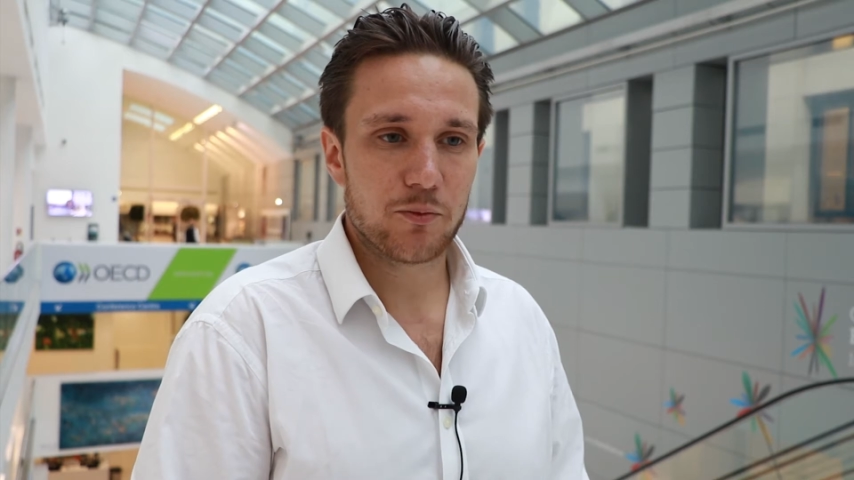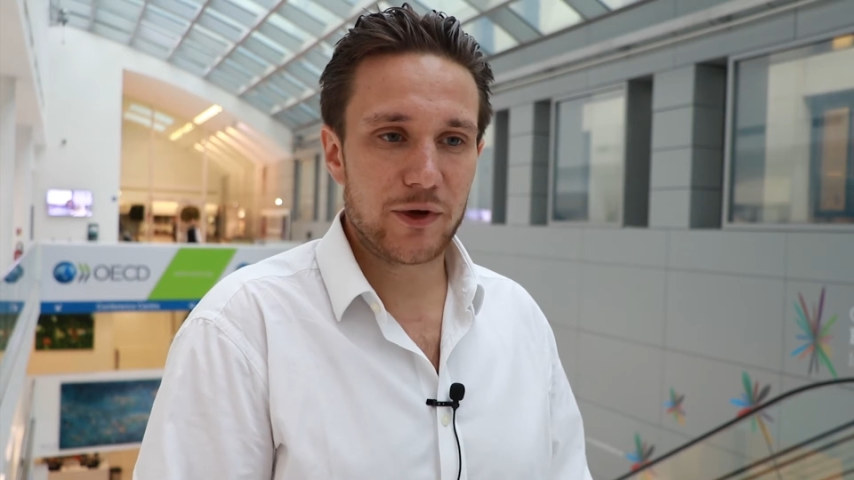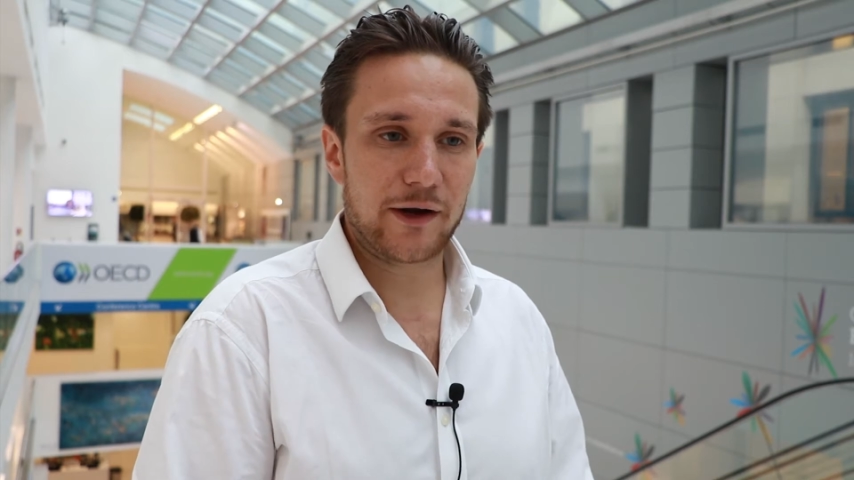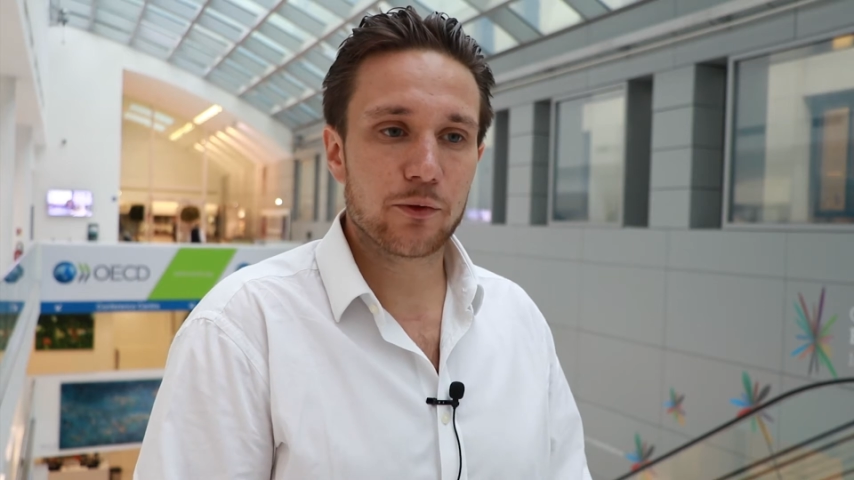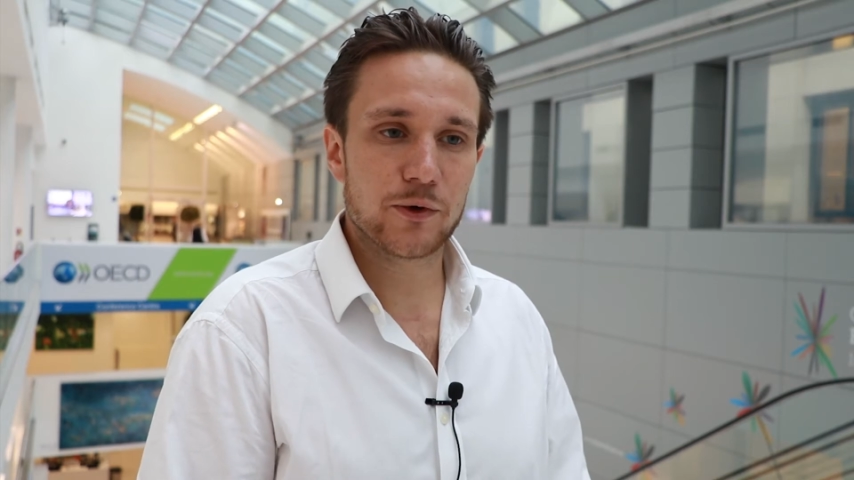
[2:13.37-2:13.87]

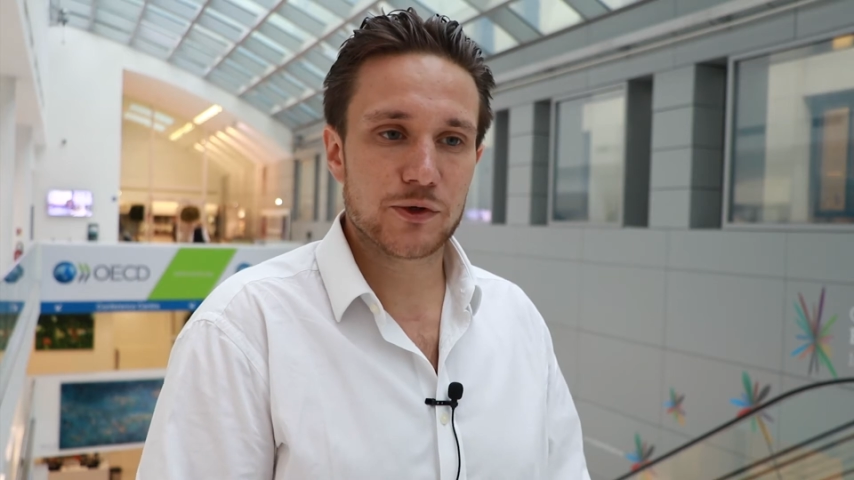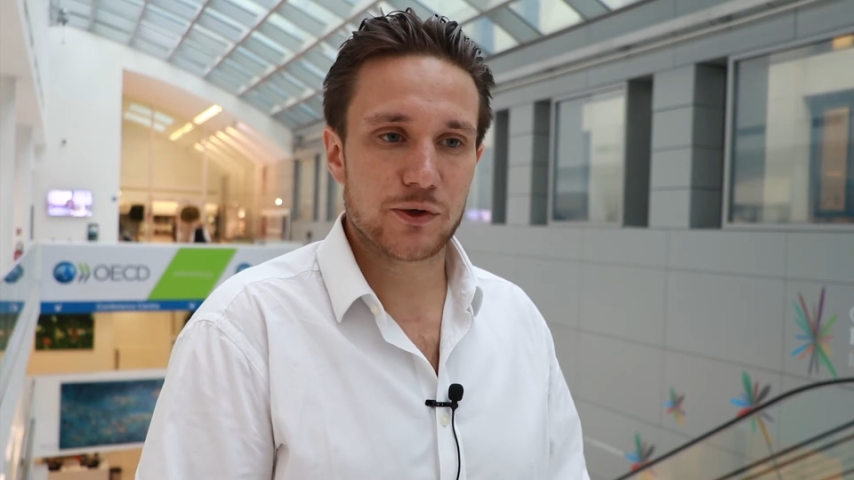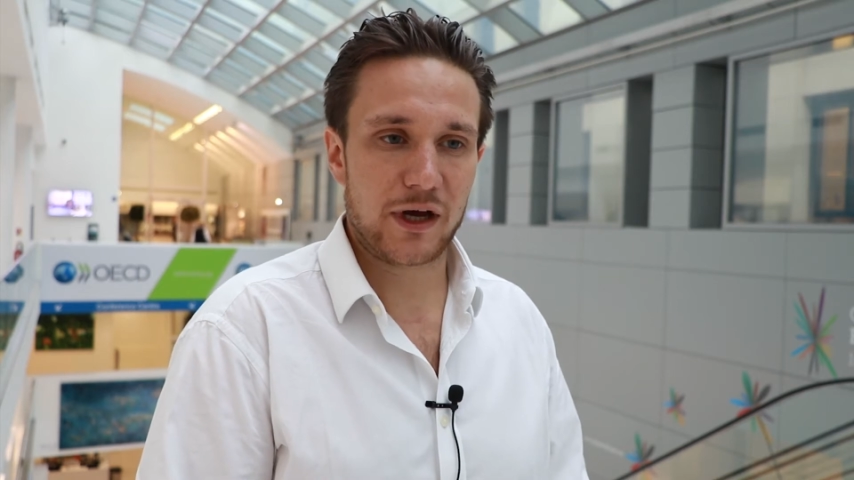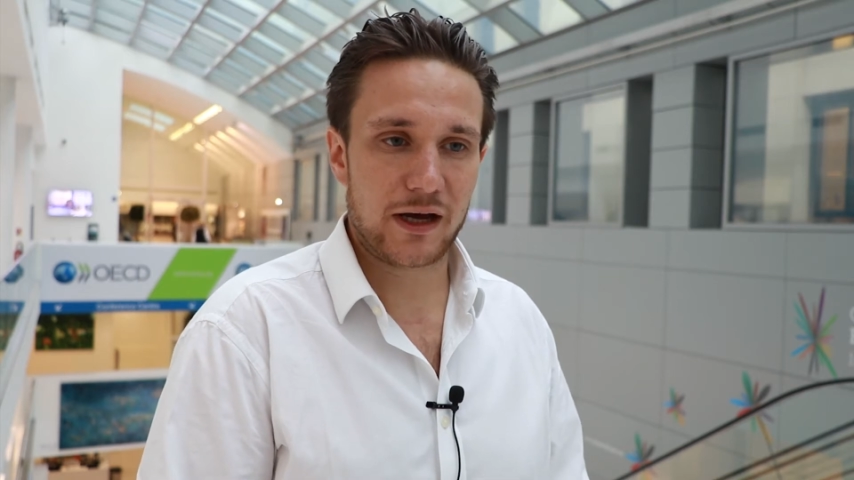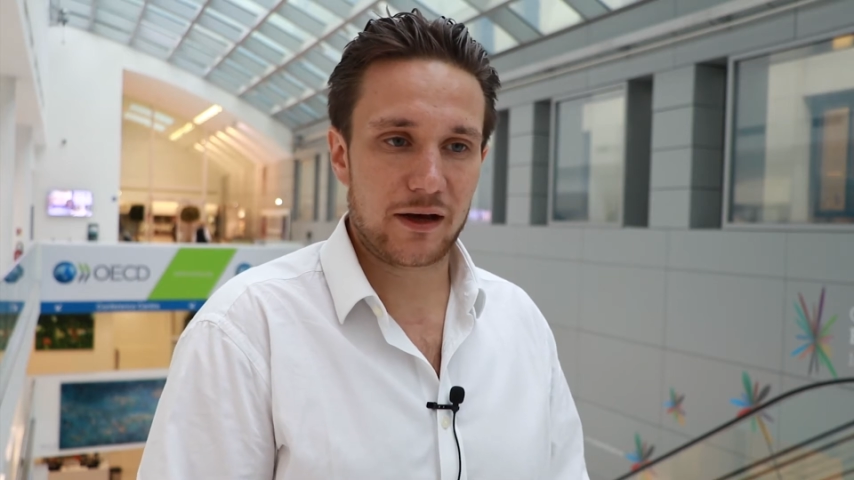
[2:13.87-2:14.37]
but I don't want
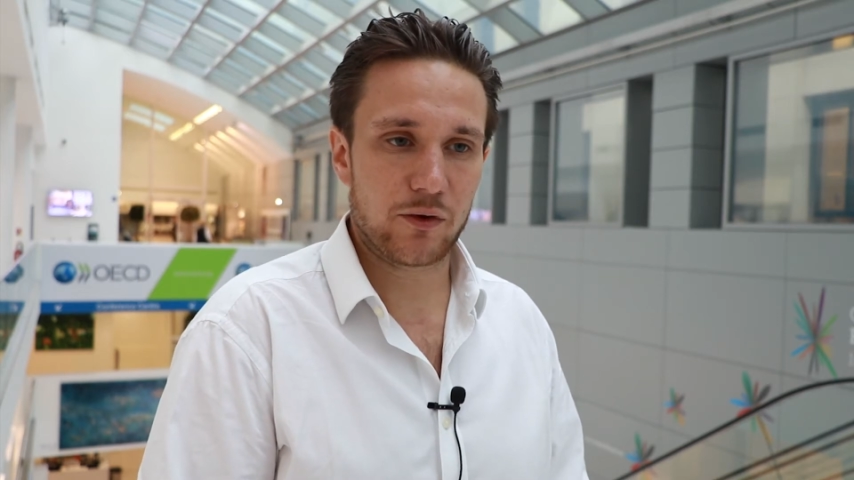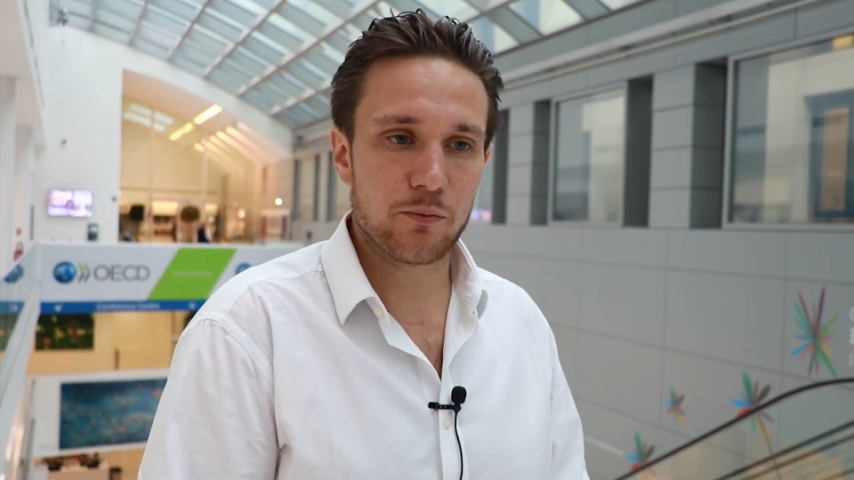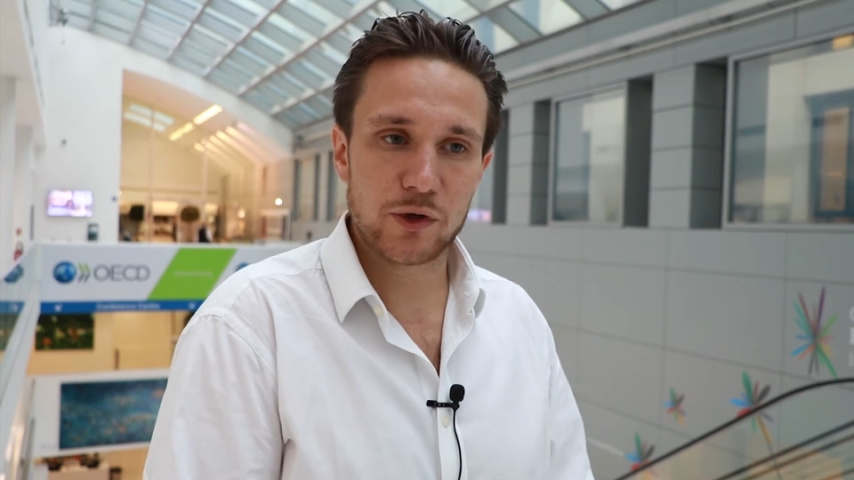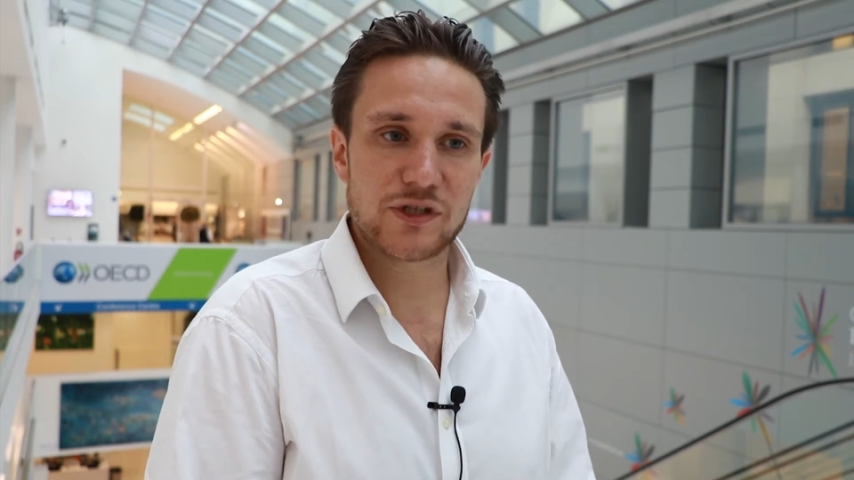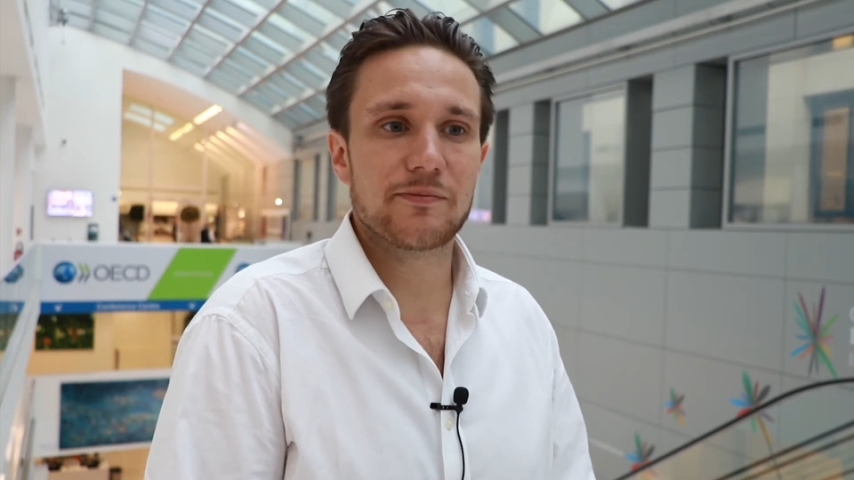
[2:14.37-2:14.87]
to have a
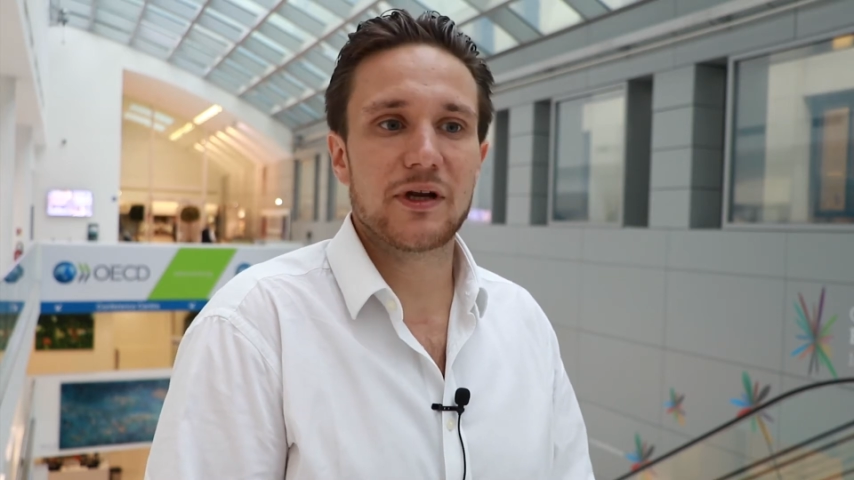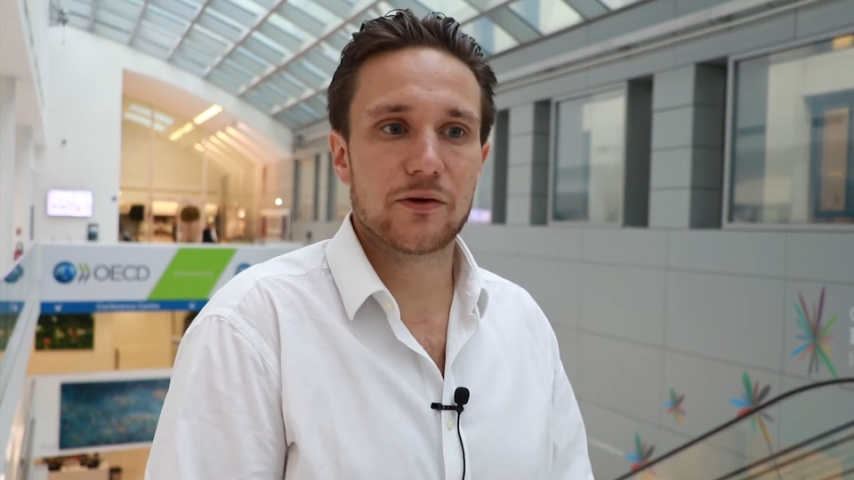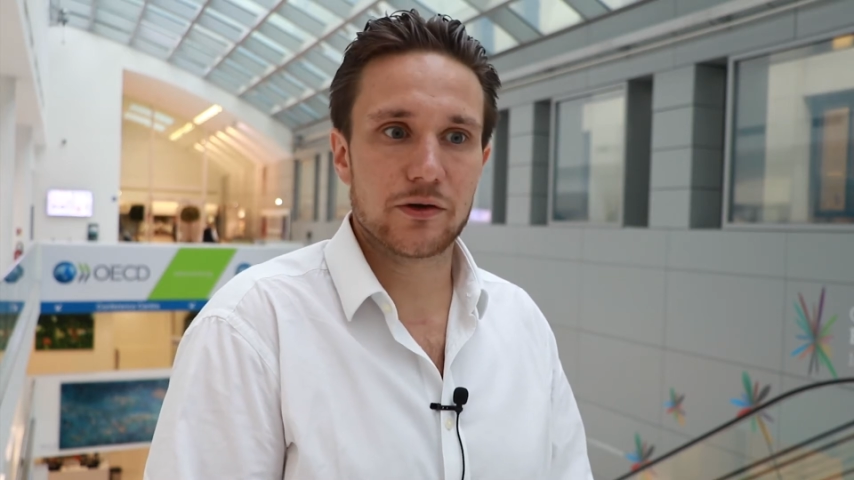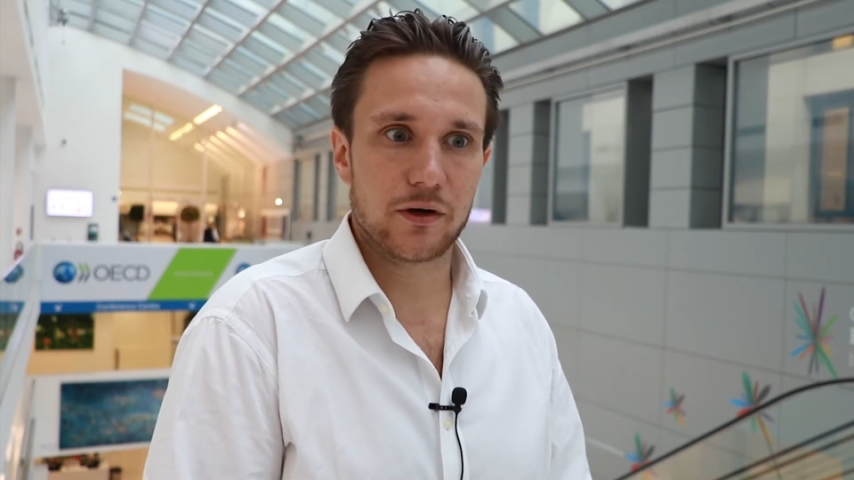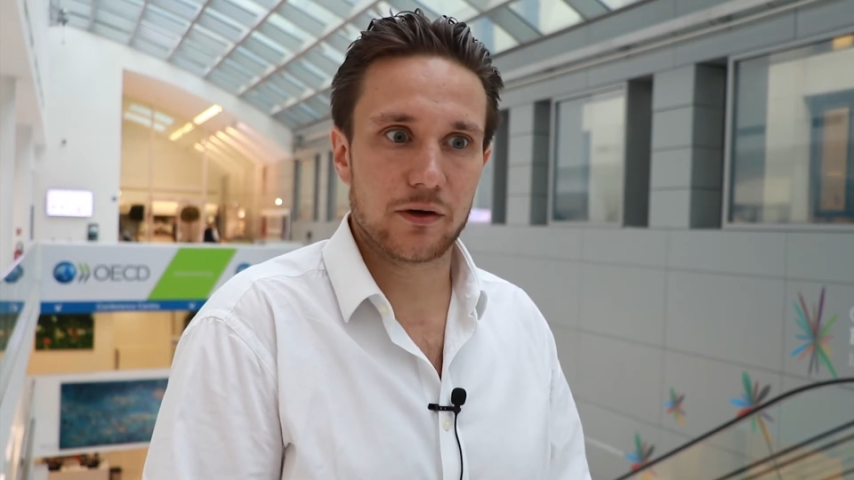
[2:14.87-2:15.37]

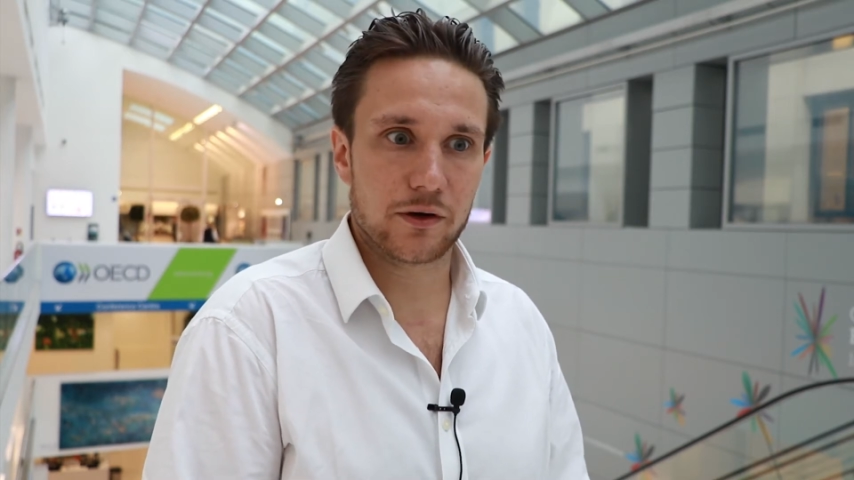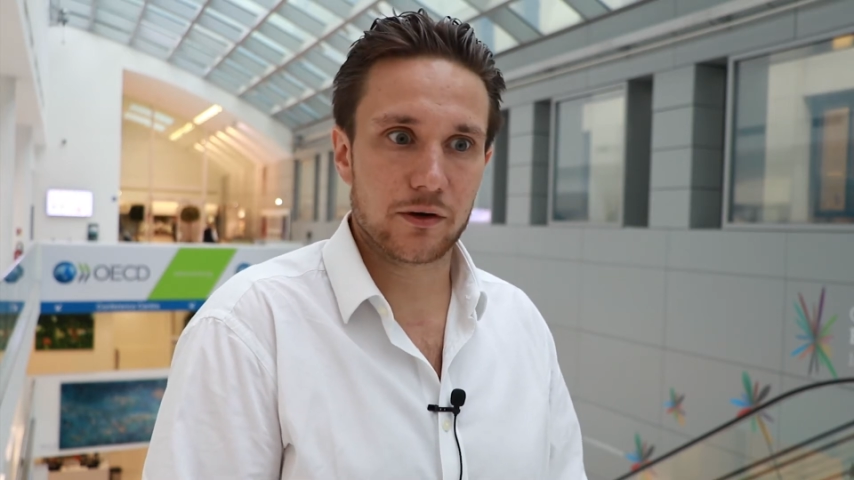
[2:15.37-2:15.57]
multi-million-dollar